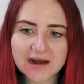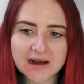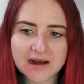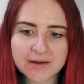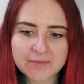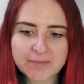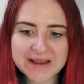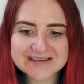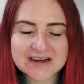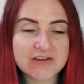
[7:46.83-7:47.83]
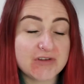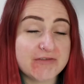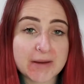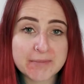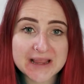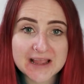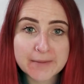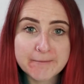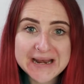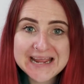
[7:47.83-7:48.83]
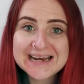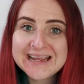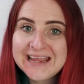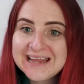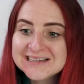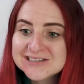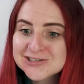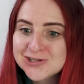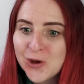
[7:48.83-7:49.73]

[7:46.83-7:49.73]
I'm basically revamping it completely